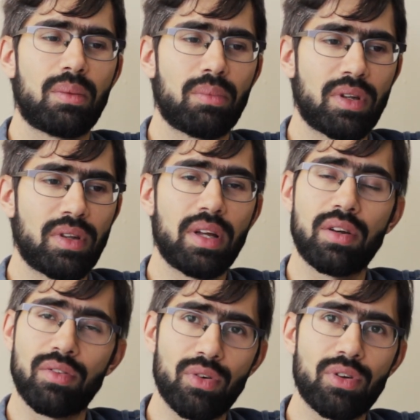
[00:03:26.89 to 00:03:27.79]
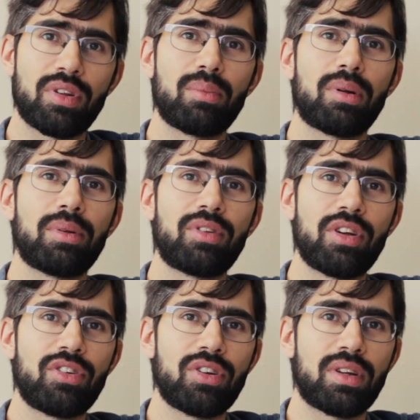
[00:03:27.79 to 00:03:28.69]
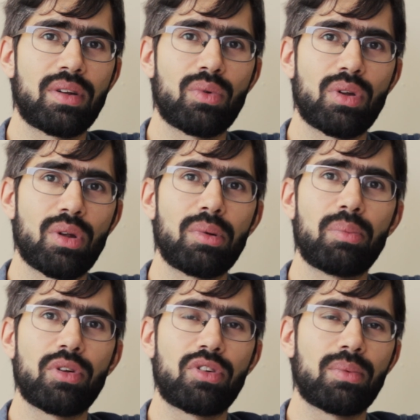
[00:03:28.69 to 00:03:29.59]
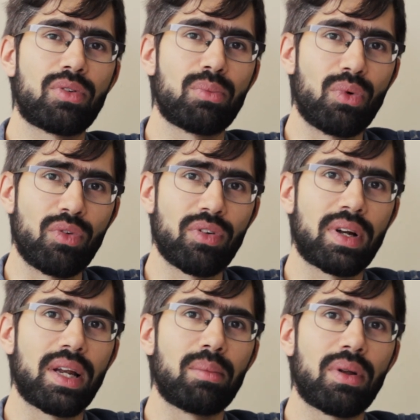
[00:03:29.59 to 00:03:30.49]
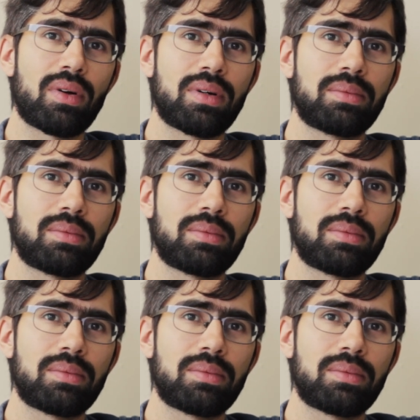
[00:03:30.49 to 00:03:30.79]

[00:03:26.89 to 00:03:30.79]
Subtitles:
But in the first implementation, it will not be possible to move your claim block.